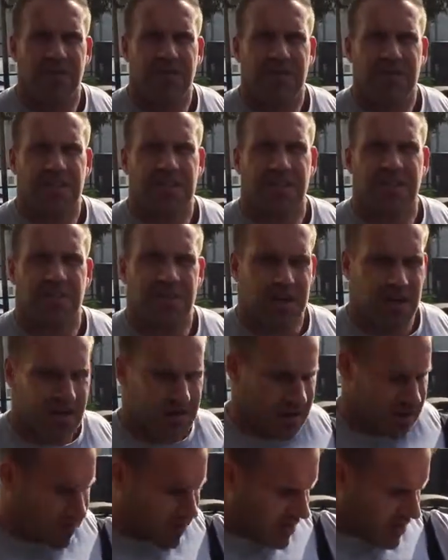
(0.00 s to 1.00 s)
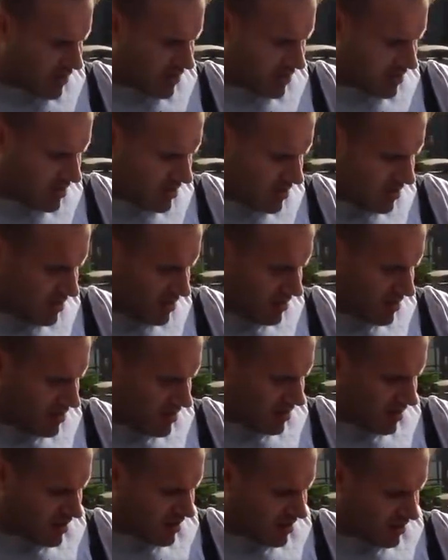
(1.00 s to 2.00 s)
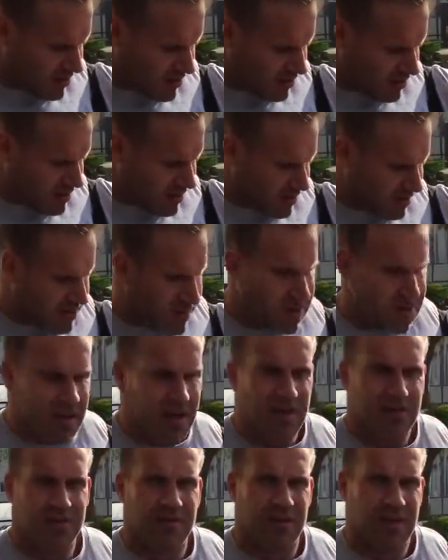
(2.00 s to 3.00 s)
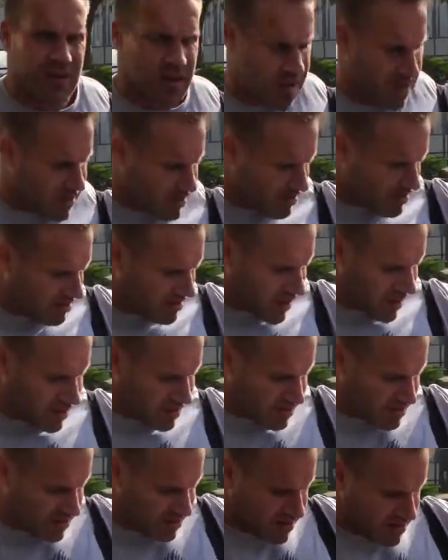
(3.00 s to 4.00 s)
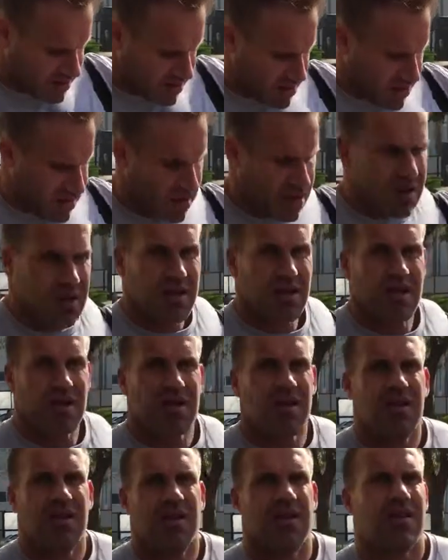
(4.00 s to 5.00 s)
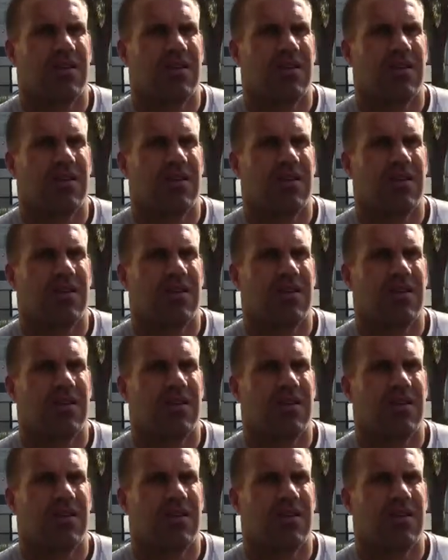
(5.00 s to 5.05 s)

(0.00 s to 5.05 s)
Obviously, I've been out and about and still doing some stuff, and uh, thanks. When do you bring your bike to